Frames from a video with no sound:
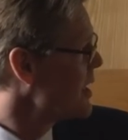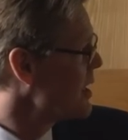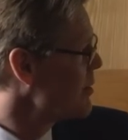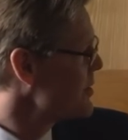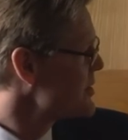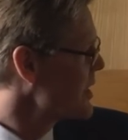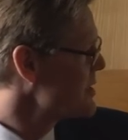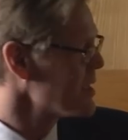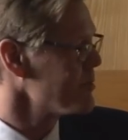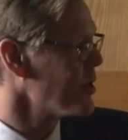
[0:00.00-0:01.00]
Um, the
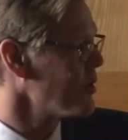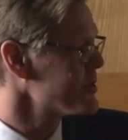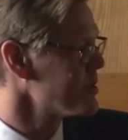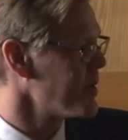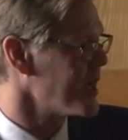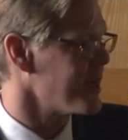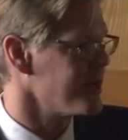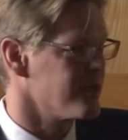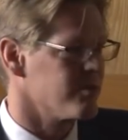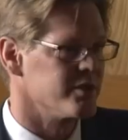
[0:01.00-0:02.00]
states that imposed the ban,
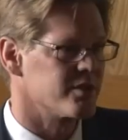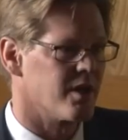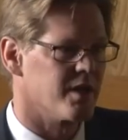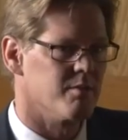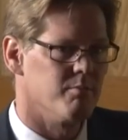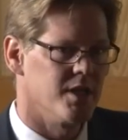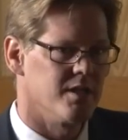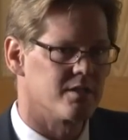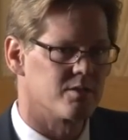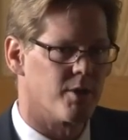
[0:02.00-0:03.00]
we saw an
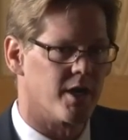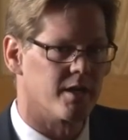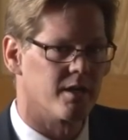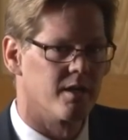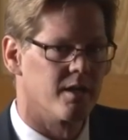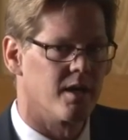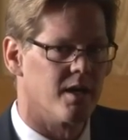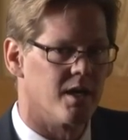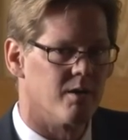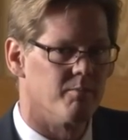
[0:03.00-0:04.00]
immediate spike
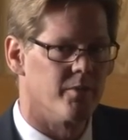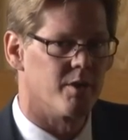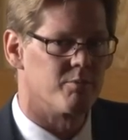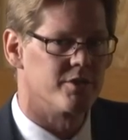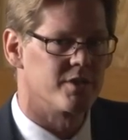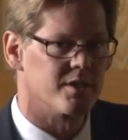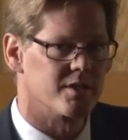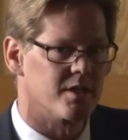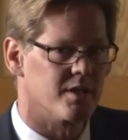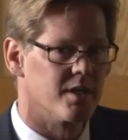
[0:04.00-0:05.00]
um, that
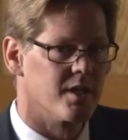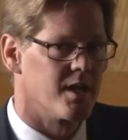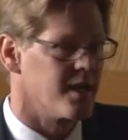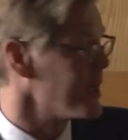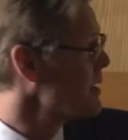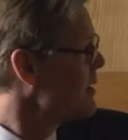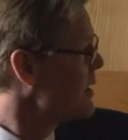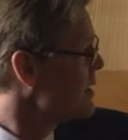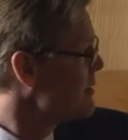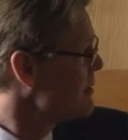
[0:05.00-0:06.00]
persisted. And,
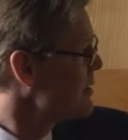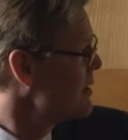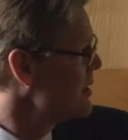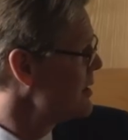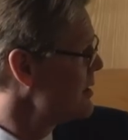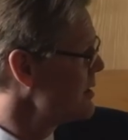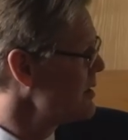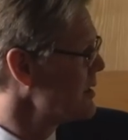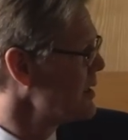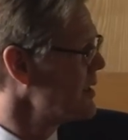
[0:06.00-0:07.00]
and, the,
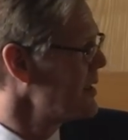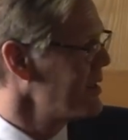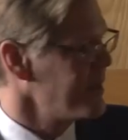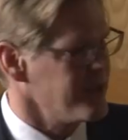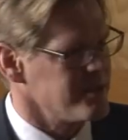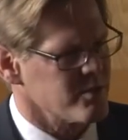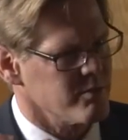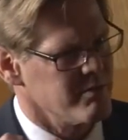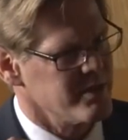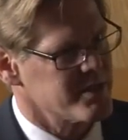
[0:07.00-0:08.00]
the, and
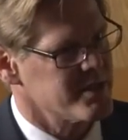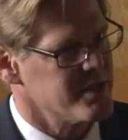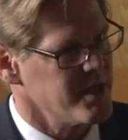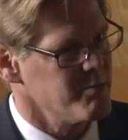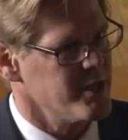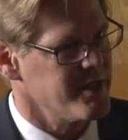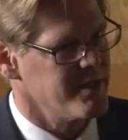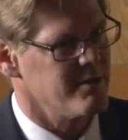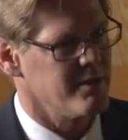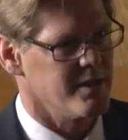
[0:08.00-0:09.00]
so stigma
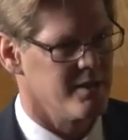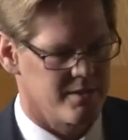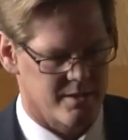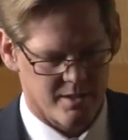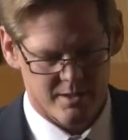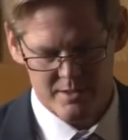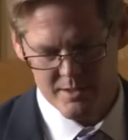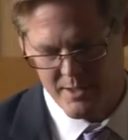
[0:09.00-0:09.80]
here is, is